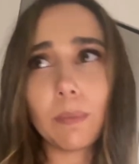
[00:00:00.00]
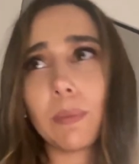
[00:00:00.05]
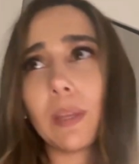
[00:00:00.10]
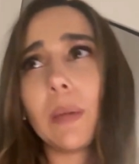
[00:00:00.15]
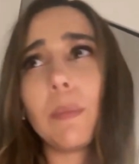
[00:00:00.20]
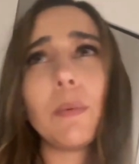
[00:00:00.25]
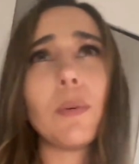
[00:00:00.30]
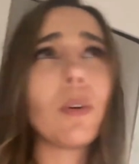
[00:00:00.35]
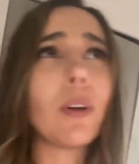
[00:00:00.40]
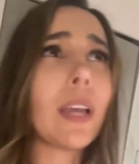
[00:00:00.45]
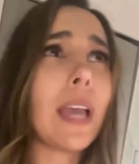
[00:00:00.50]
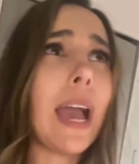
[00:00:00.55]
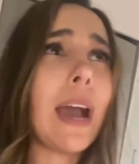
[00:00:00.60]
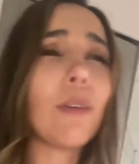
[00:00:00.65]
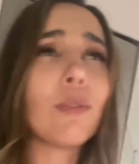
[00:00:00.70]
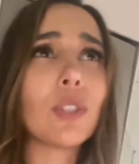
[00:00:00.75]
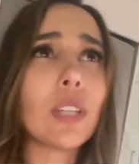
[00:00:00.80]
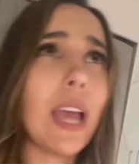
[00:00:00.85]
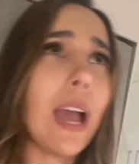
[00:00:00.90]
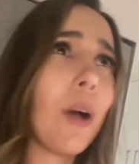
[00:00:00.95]
people
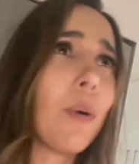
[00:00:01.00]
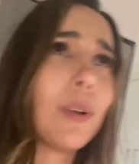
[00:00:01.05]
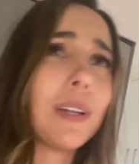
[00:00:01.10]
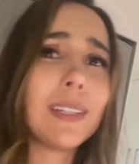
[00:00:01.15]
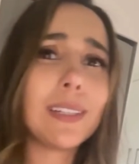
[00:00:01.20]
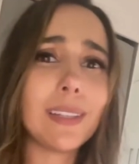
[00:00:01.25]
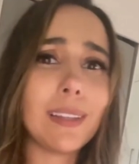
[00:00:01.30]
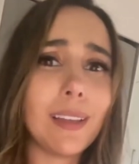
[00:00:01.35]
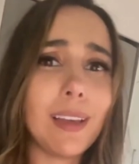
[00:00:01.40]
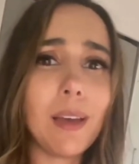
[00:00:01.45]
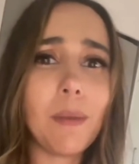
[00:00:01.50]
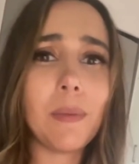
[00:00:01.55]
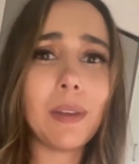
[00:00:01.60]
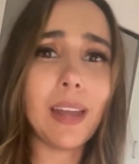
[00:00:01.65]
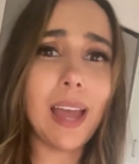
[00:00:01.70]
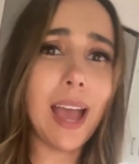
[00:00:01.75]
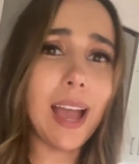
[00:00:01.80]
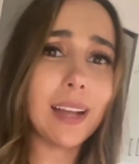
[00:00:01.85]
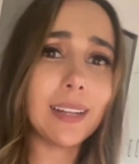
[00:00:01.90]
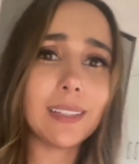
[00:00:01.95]
kowtowing to them
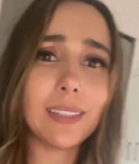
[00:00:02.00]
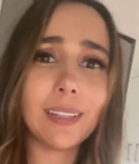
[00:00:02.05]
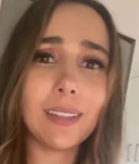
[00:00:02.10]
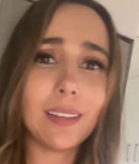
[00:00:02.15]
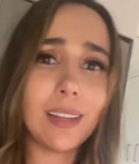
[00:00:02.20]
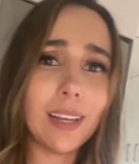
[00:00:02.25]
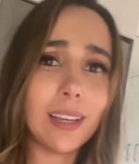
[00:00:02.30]
and acting